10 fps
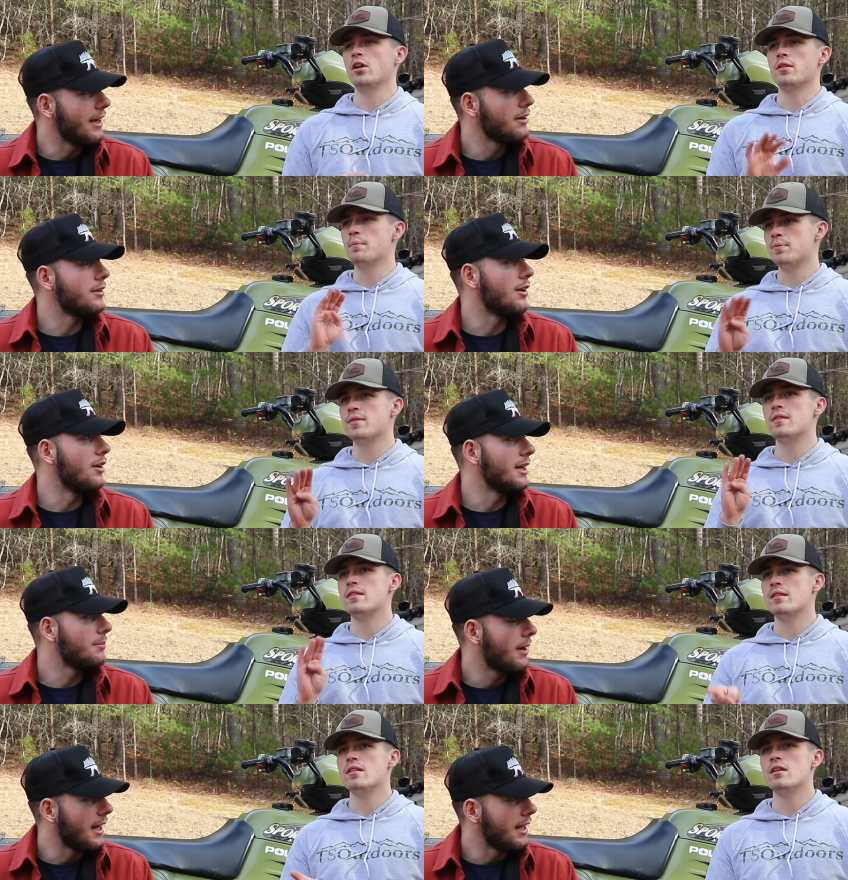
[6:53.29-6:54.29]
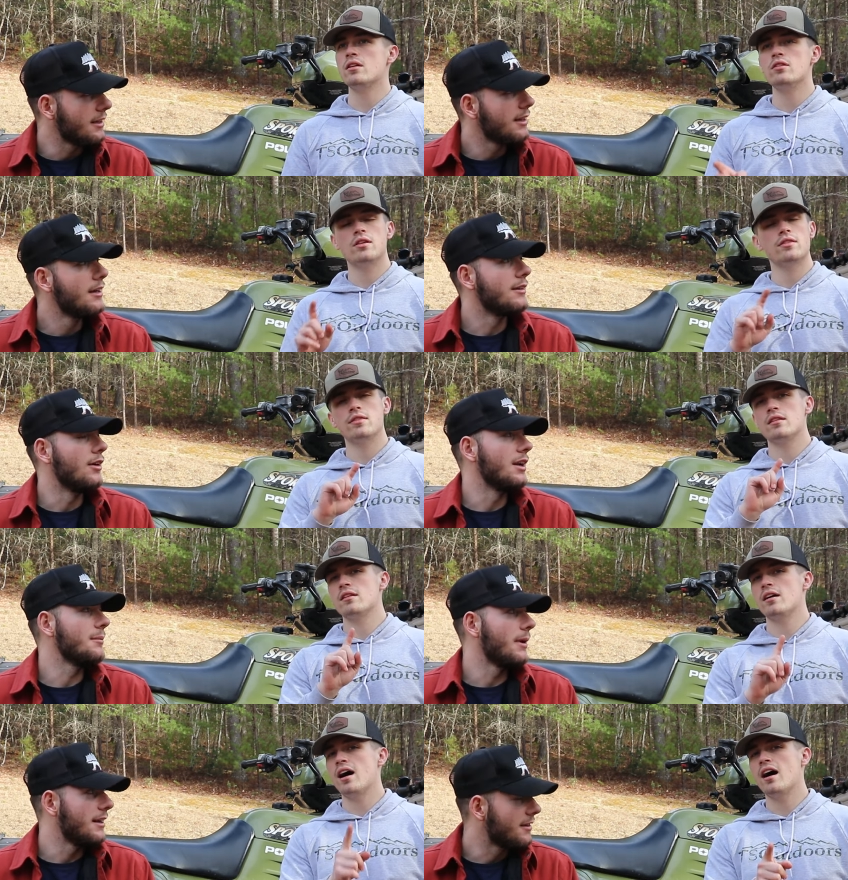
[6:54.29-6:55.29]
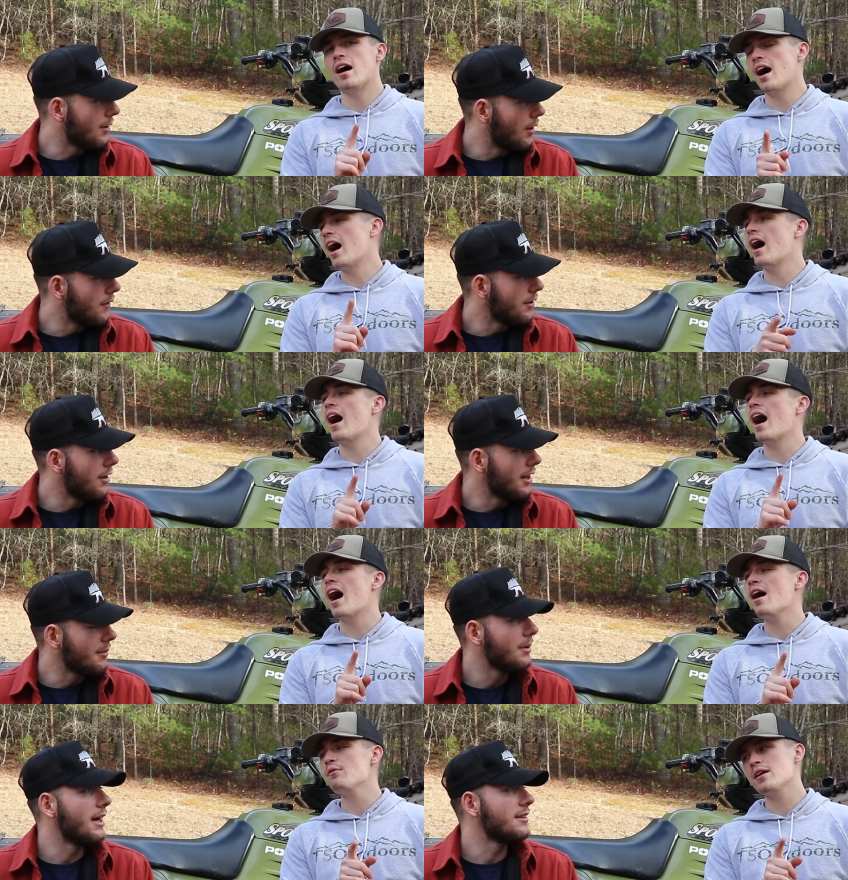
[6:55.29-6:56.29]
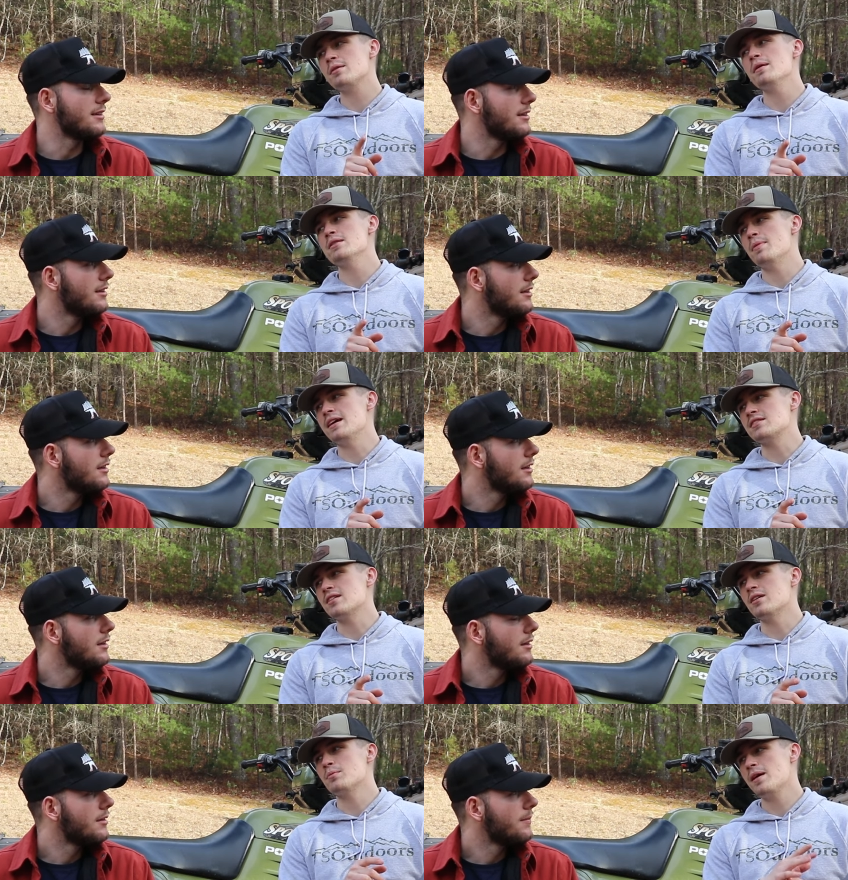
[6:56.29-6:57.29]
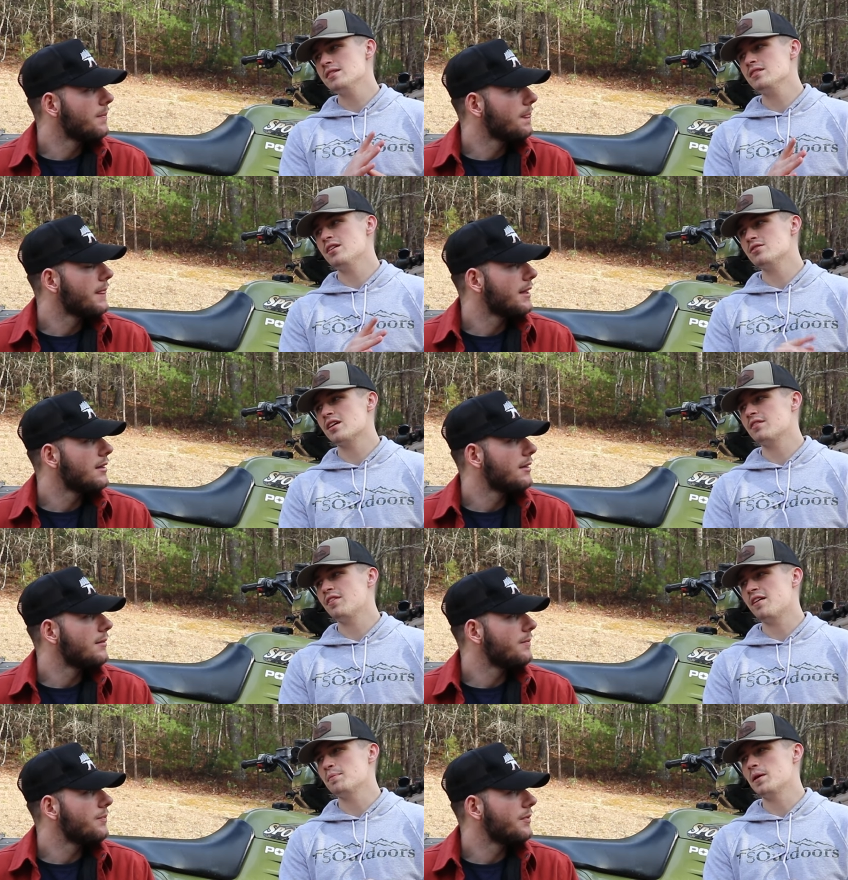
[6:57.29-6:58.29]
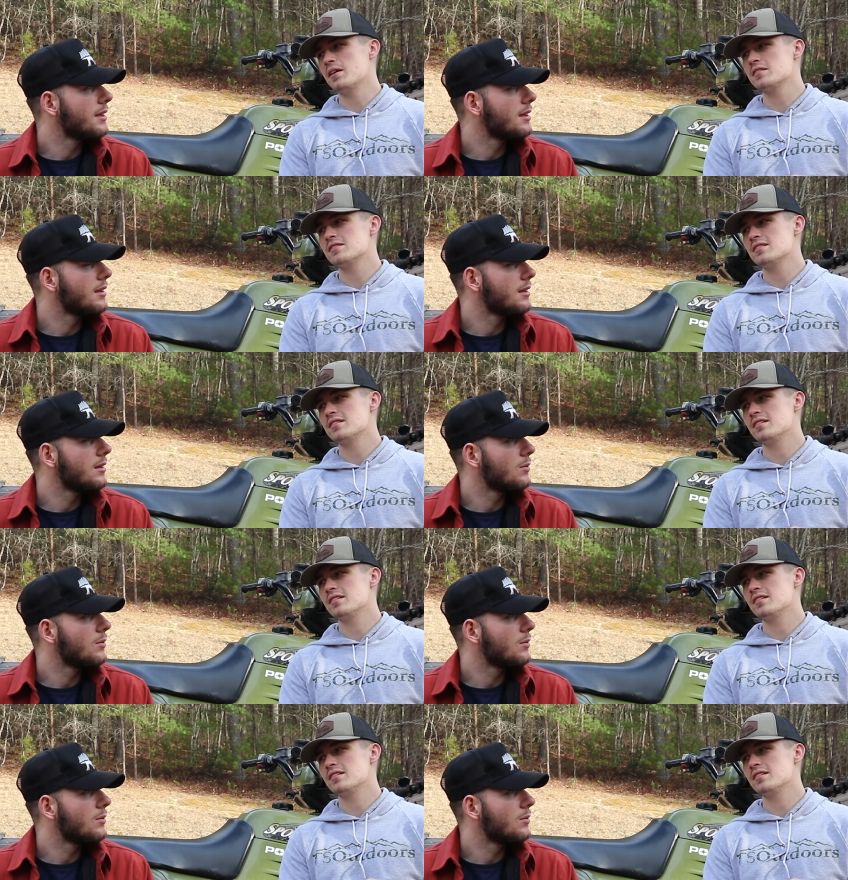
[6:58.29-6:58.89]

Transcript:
Speaker 1: layer no, the, the, hunting pant the, the, hunting pants that go over the hunting i recommend that, the base layer the base layer is like five bucks